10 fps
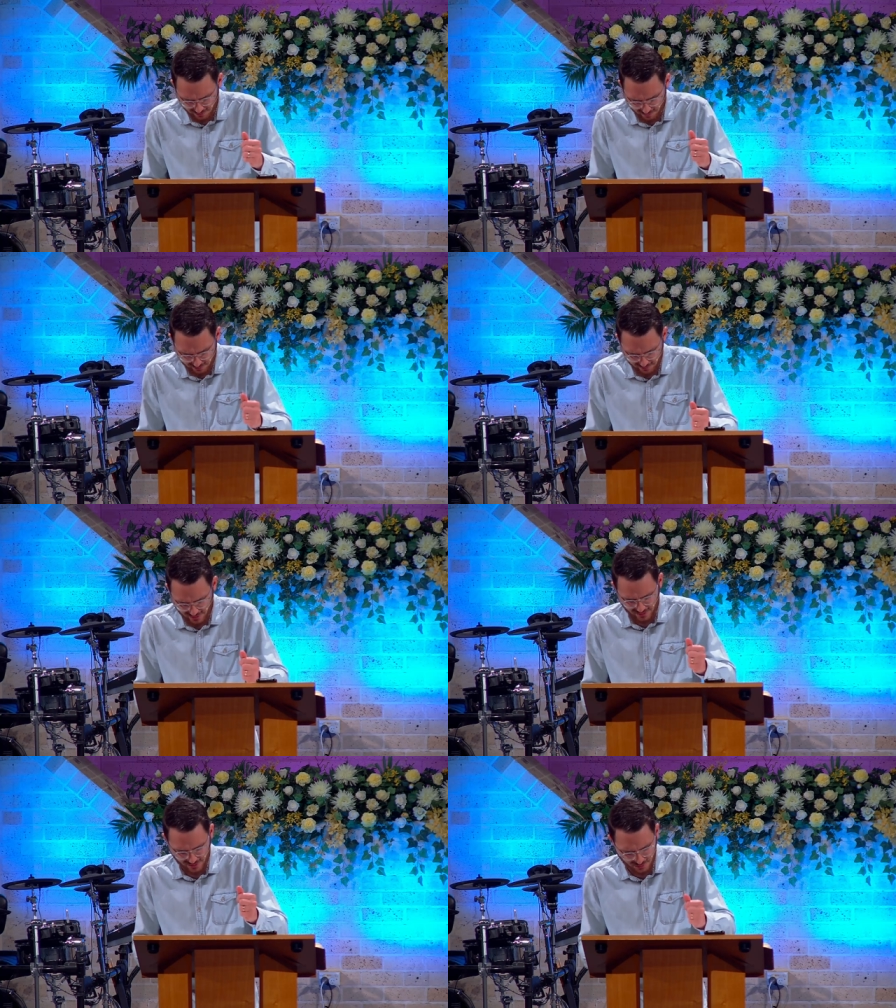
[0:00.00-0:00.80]
from the
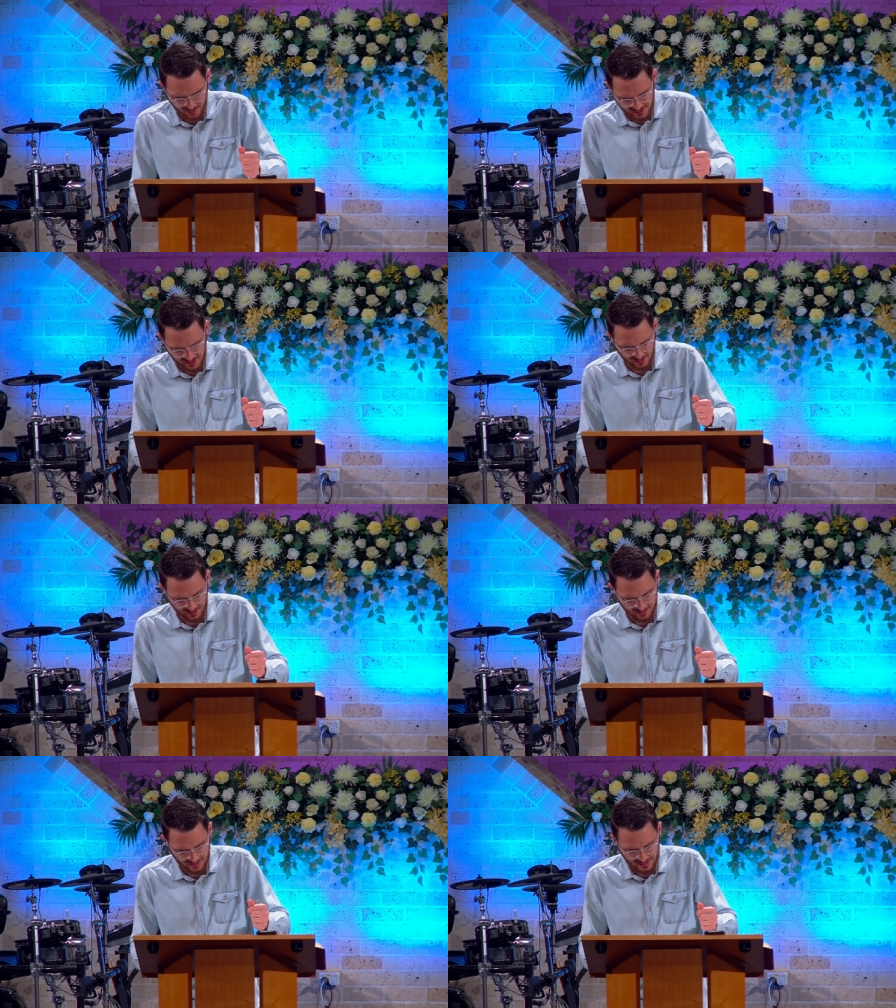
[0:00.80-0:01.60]
Father to his
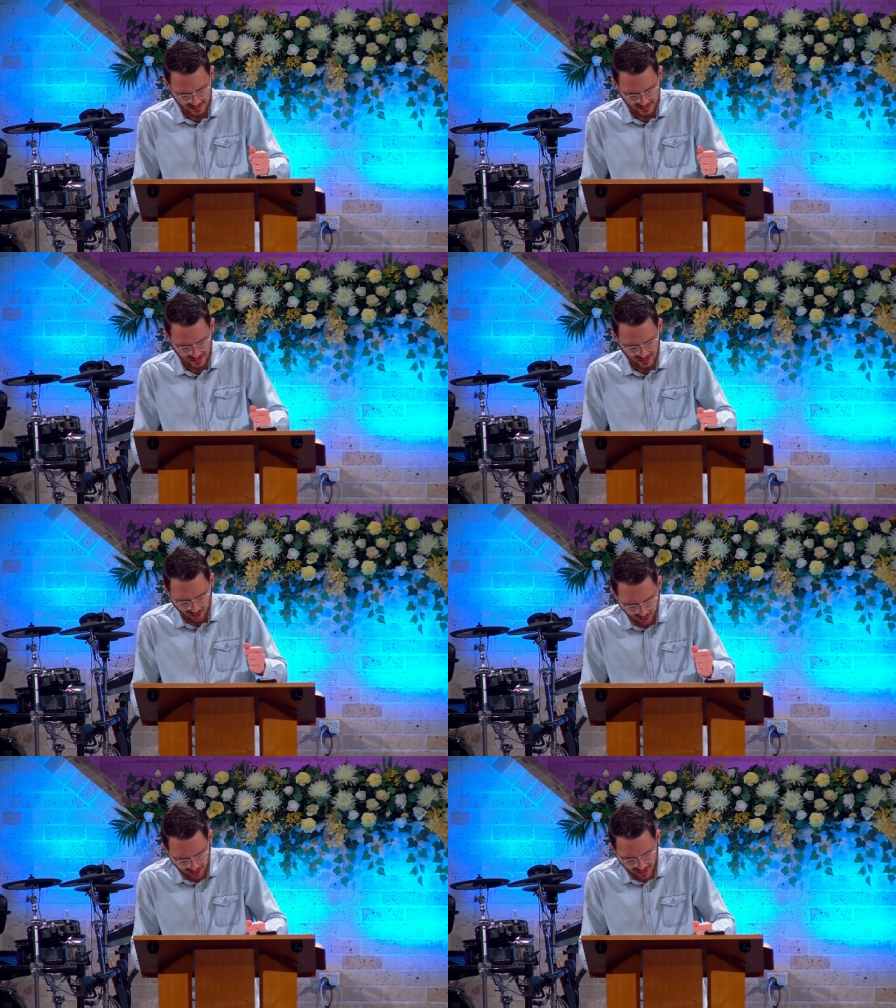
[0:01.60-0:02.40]
Son
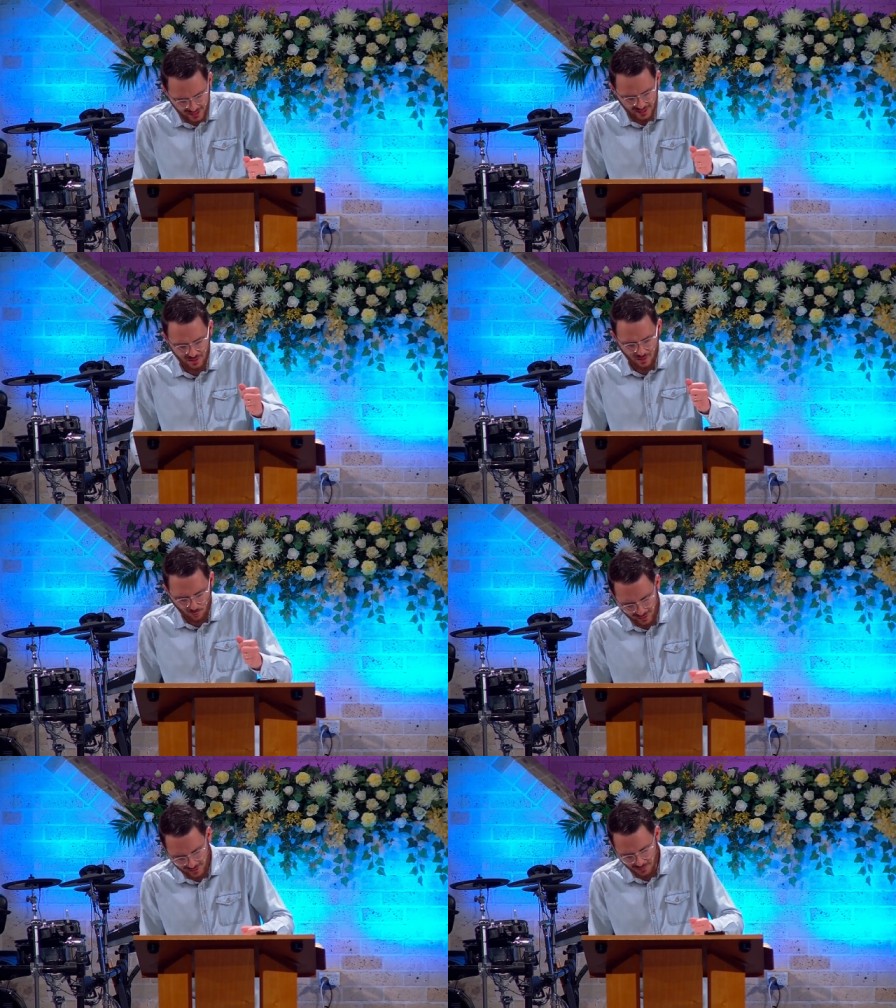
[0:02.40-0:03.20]
I
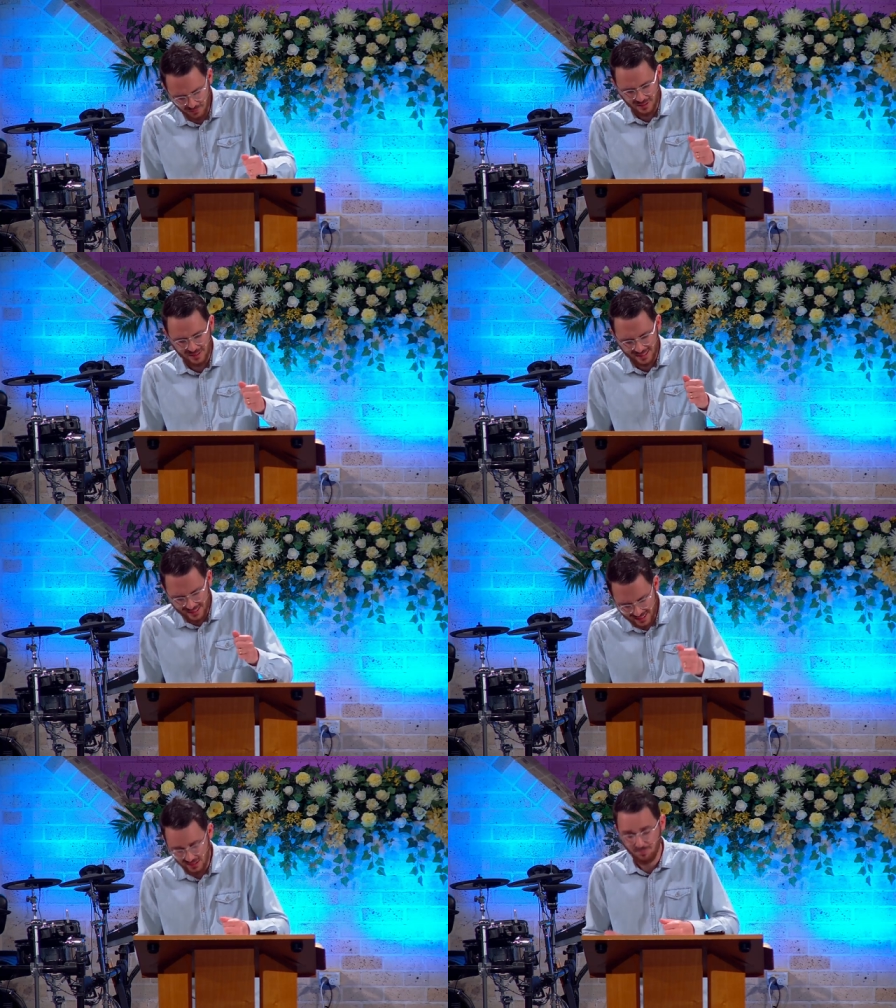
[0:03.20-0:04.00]
will
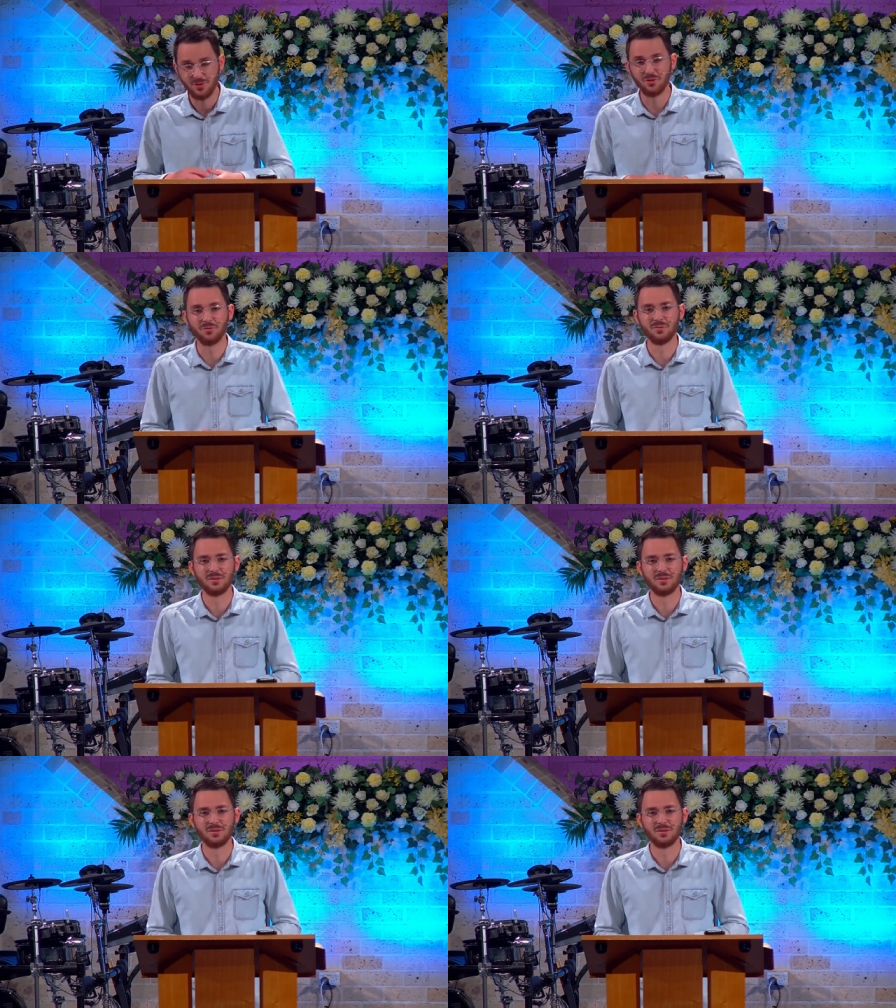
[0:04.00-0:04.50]
keep you.